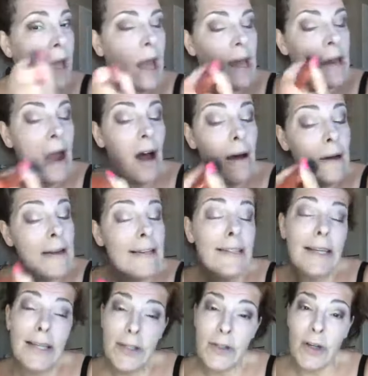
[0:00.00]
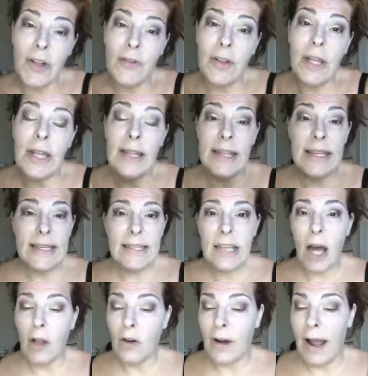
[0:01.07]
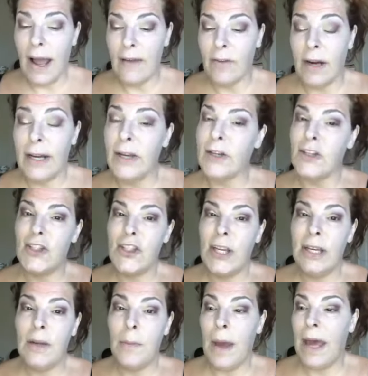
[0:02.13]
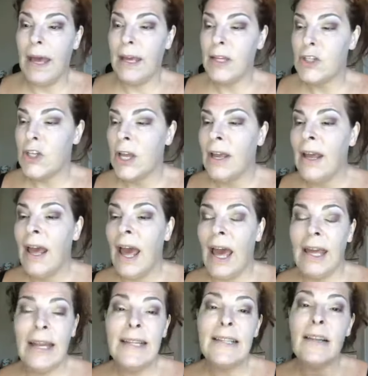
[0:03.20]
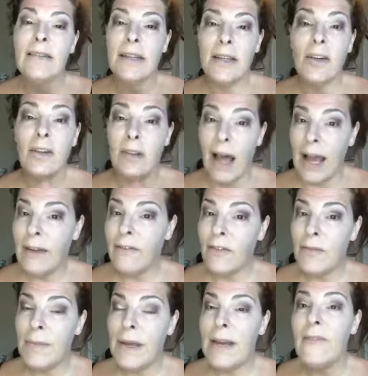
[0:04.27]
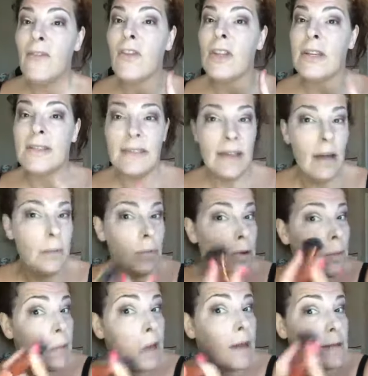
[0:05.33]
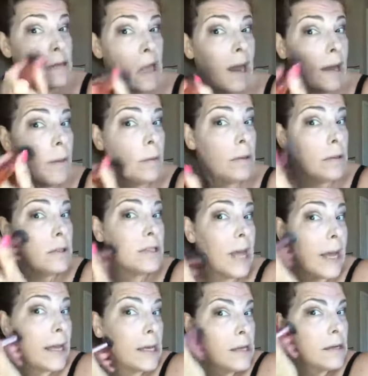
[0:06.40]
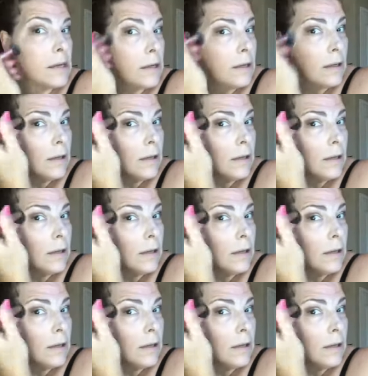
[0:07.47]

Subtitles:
And honestly and truthfully, this color I have right here is Gina Beige, and it's a little light for me for the summer because I am a little tan.